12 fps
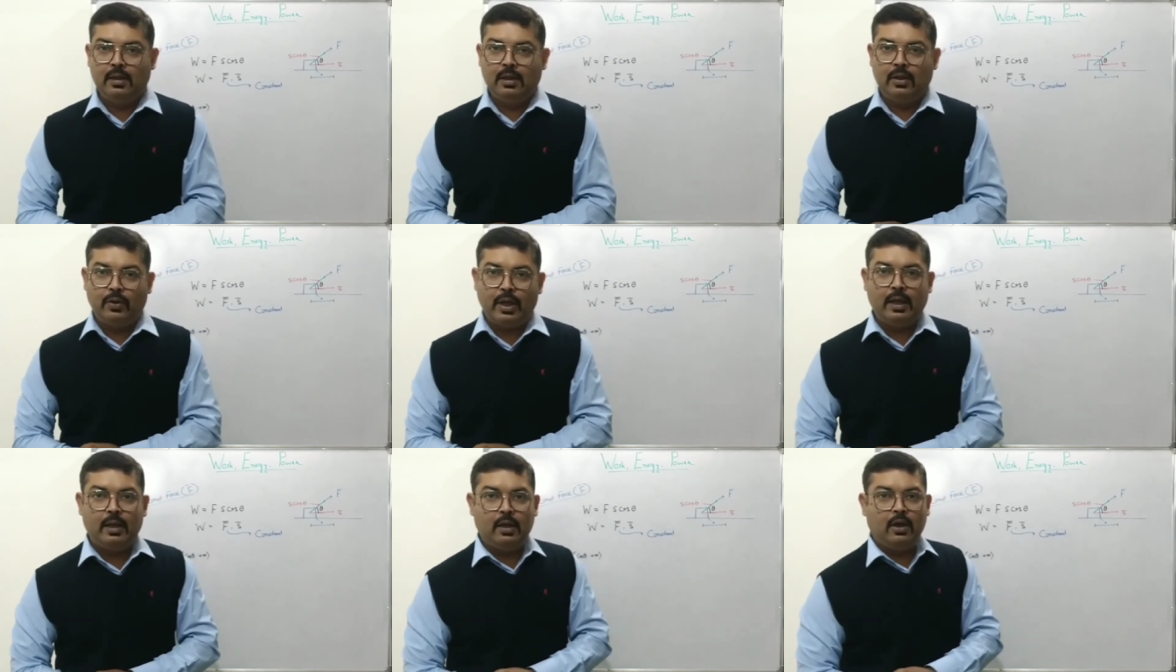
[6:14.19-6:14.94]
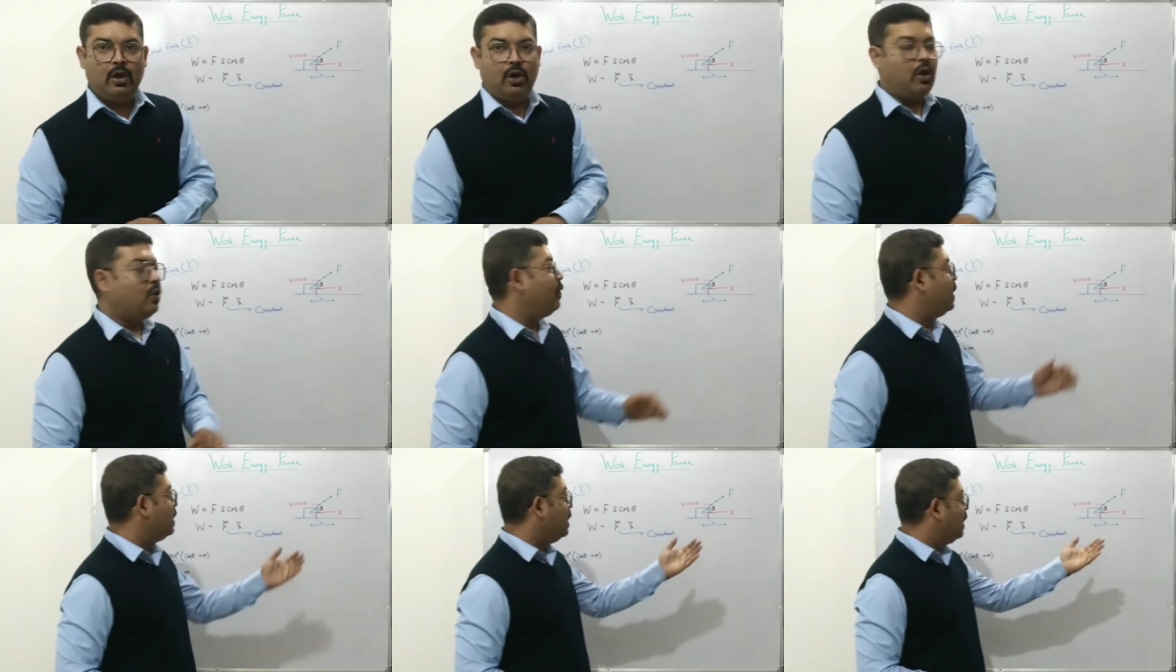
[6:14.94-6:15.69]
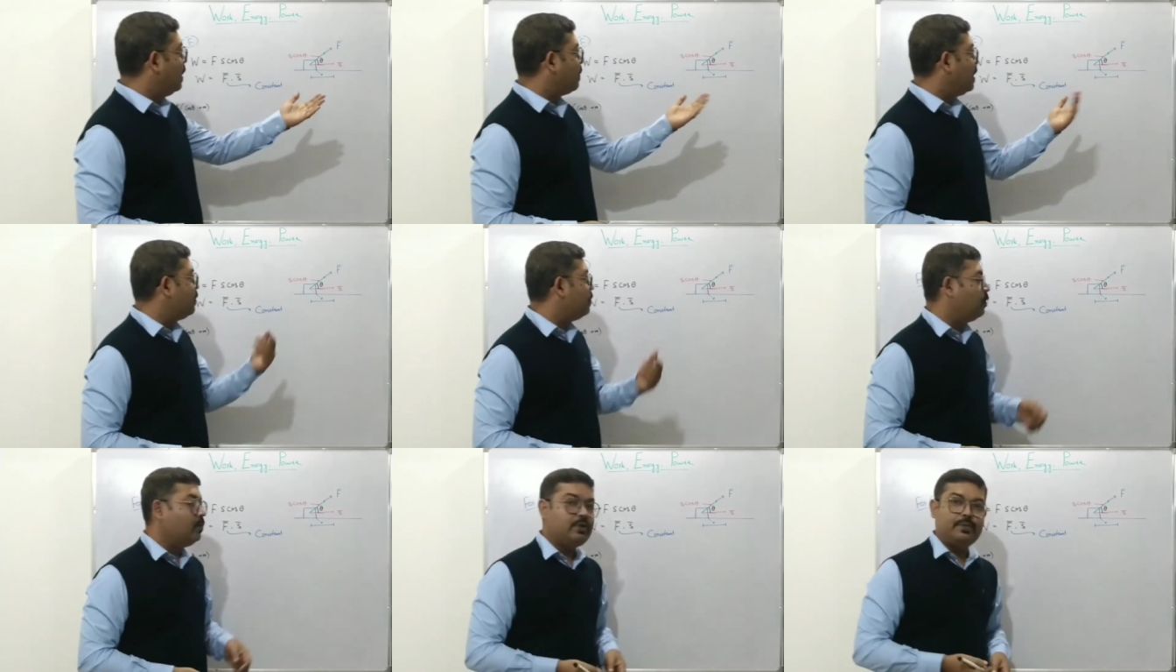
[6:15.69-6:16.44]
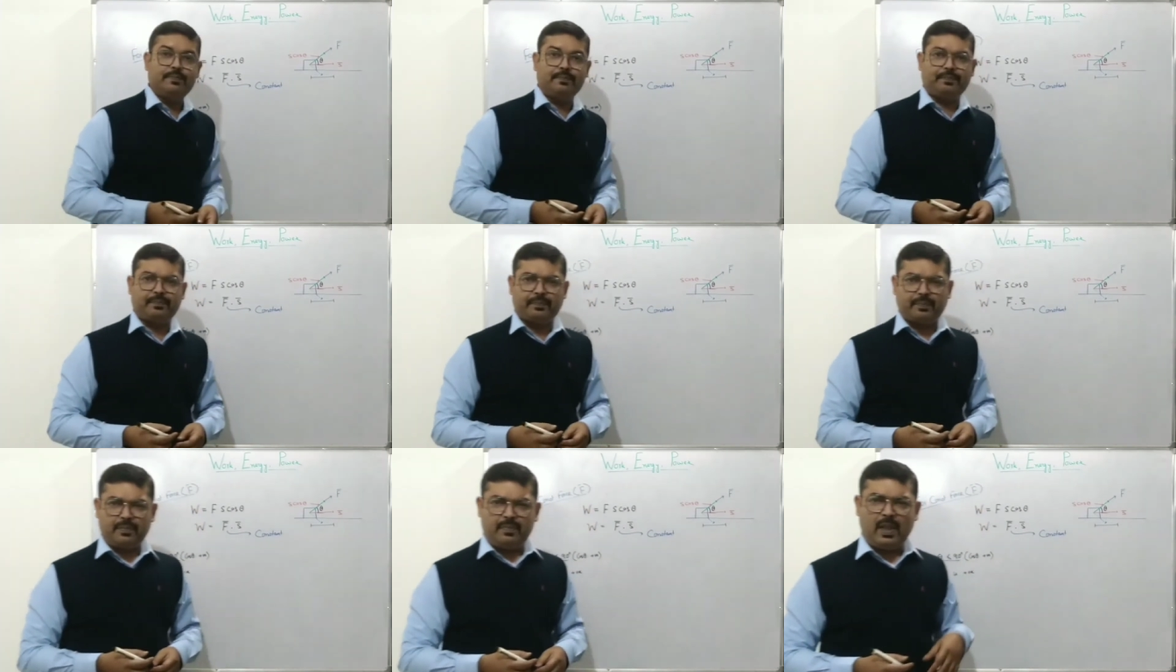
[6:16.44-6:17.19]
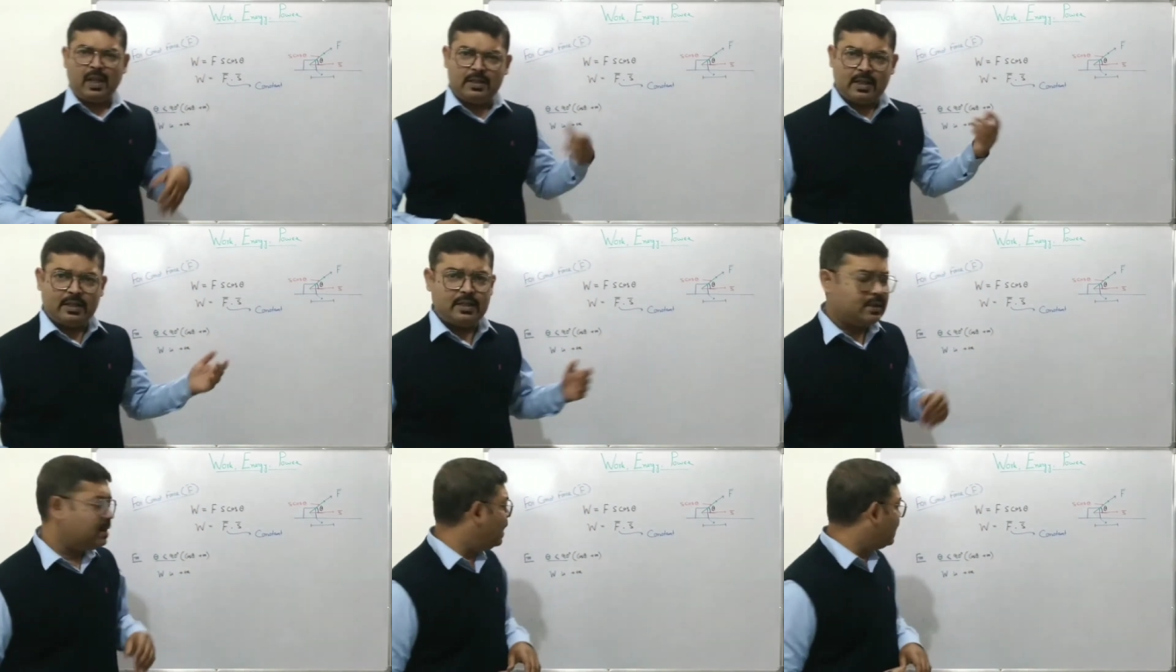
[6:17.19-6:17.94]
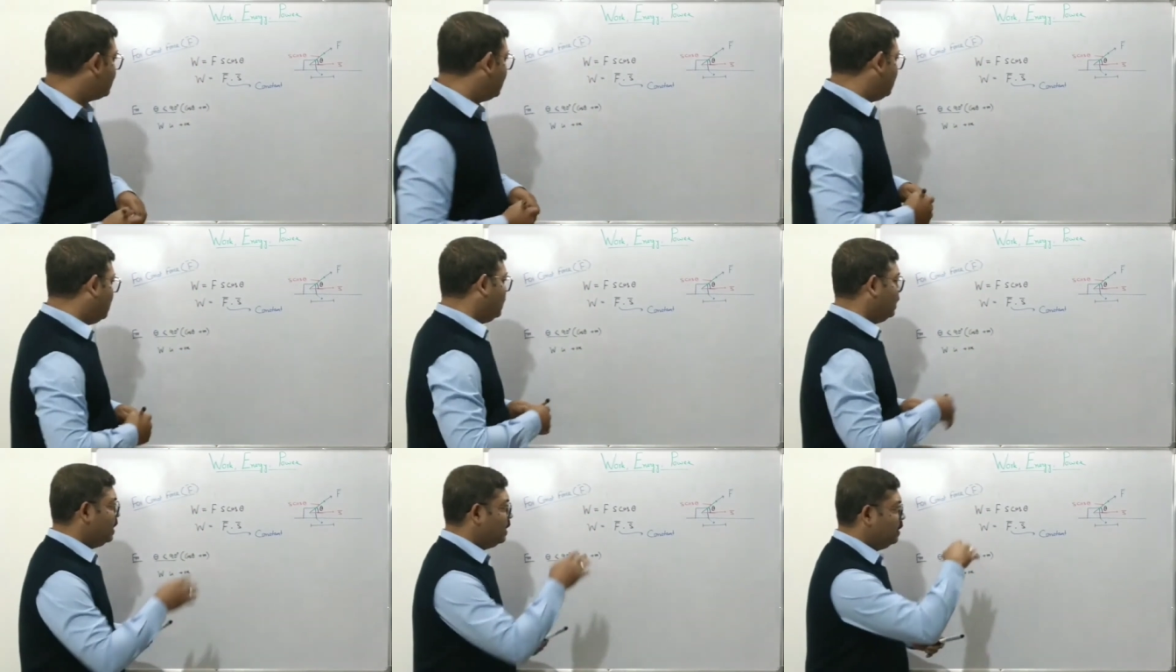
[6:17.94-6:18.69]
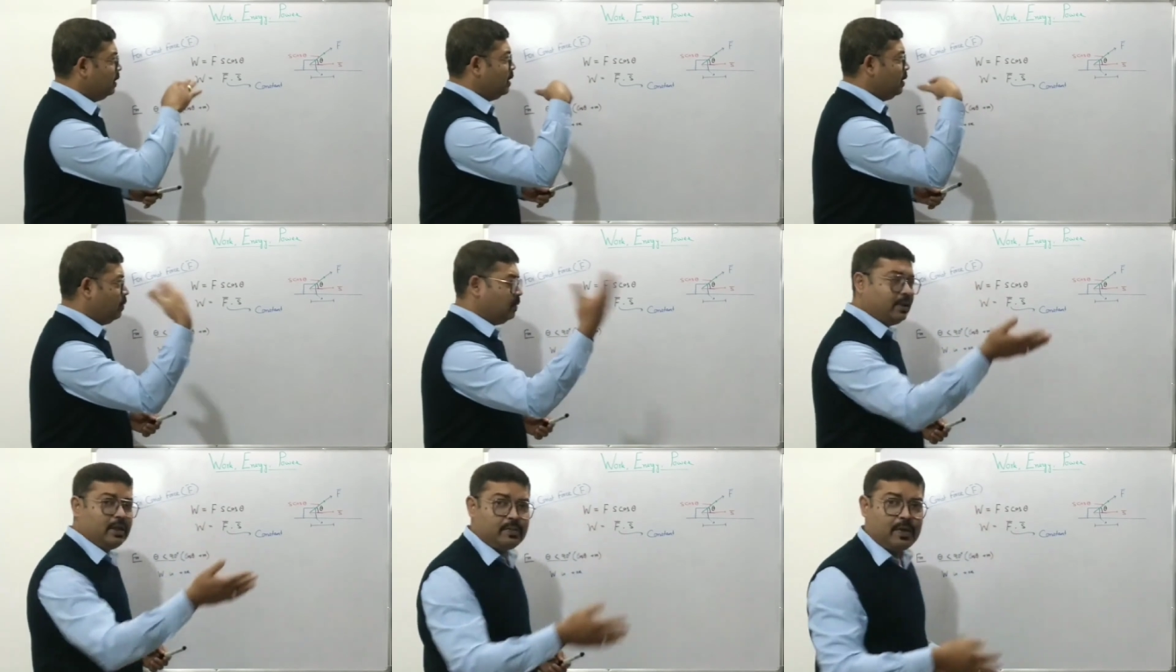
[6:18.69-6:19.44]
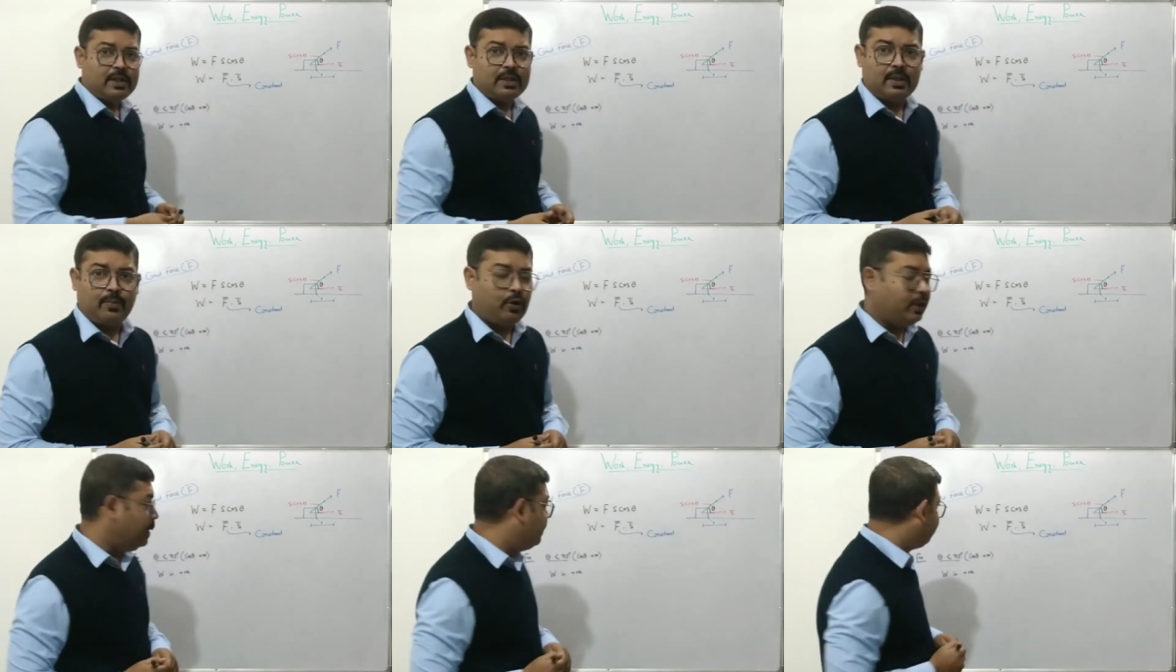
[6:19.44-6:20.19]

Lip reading: okay, or when the applied force changes, displaces the body.